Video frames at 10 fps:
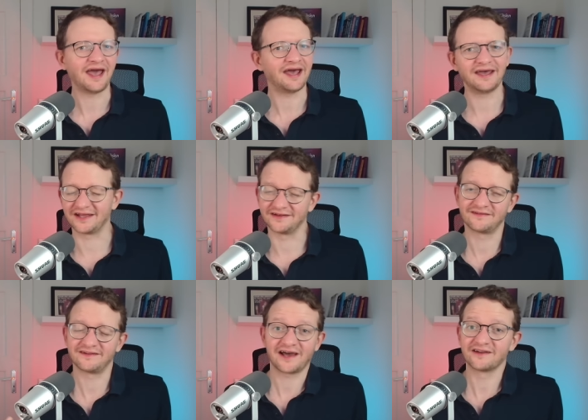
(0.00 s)
And
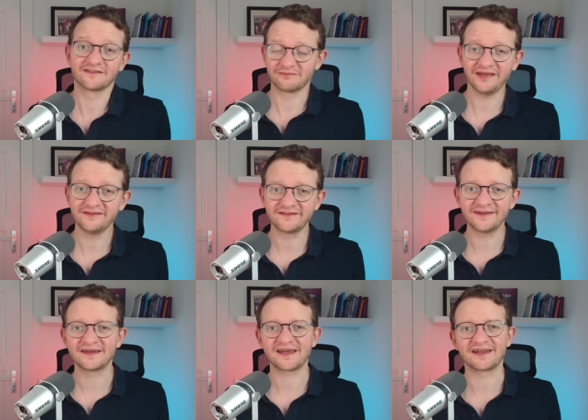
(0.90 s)
that is
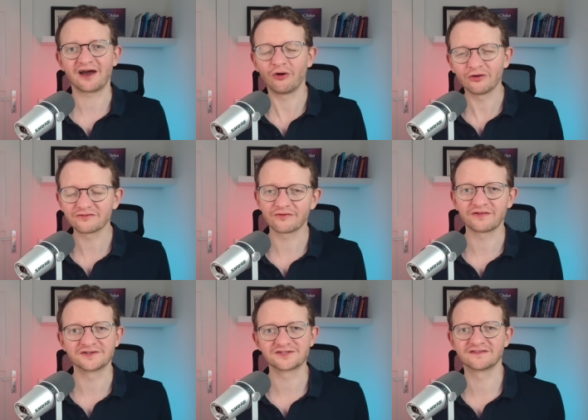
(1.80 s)
amazing. And I also
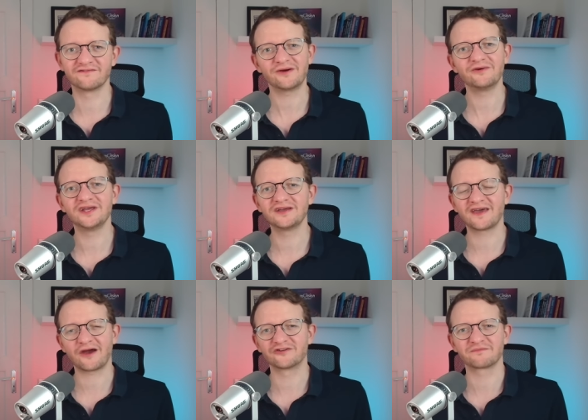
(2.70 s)
think she's a very
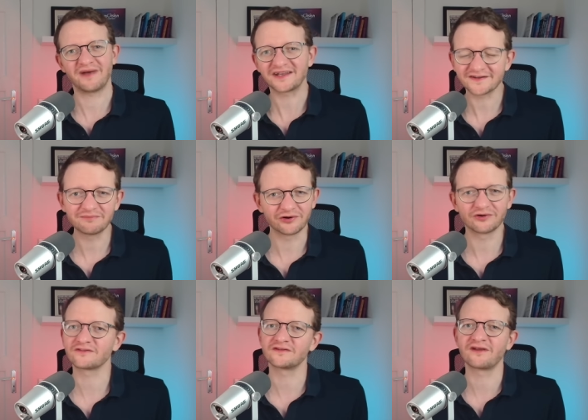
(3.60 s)
charismatic
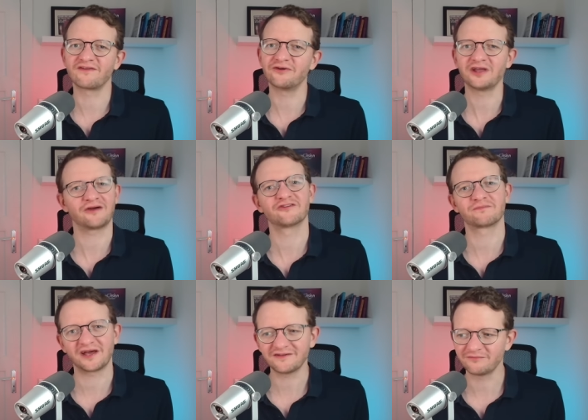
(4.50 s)
person, a very
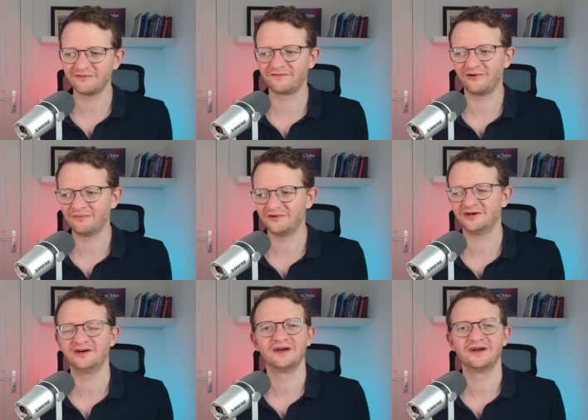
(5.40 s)
charismatic performer,